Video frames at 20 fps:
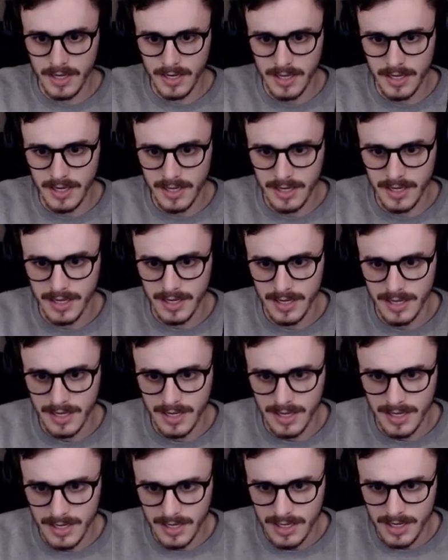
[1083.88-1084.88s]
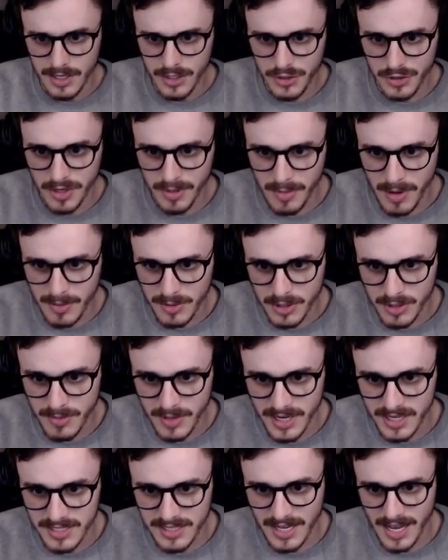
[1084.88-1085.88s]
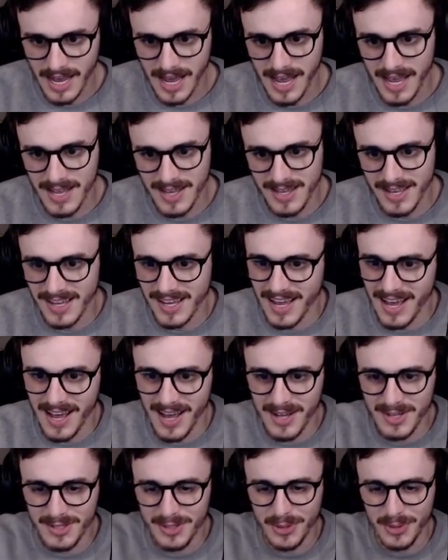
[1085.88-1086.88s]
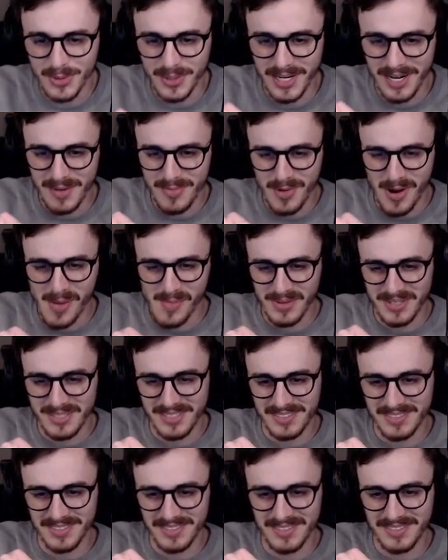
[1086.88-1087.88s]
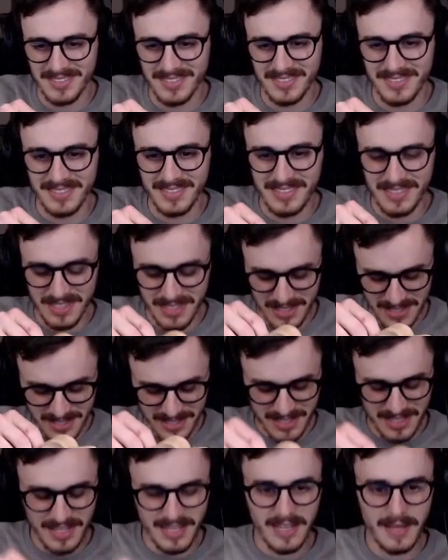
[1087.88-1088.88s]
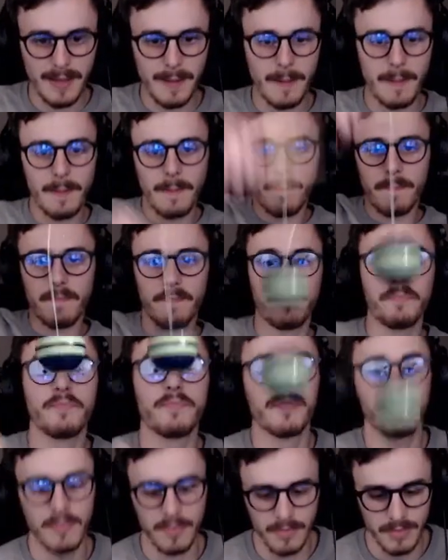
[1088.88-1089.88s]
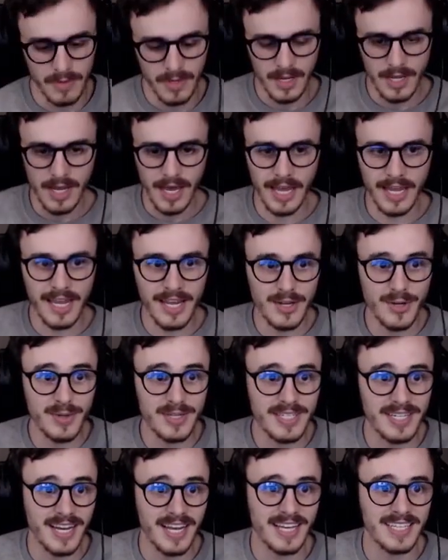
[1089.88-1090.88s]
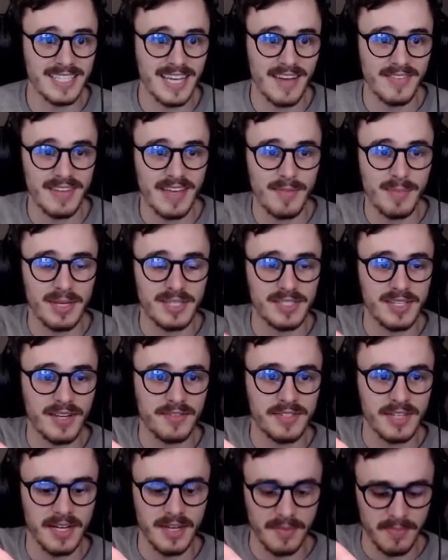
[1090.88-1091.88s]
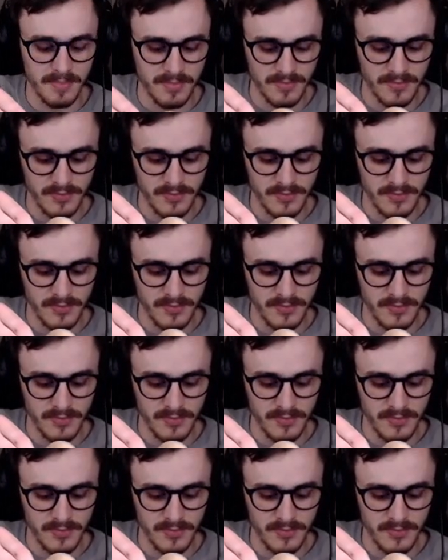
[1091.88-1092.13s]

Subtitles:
the stream raps. Stream raps are the best. I'll do one, I promise. Yeah, we on the stream raps. I can't do it tonight because I have to have my stuff set up.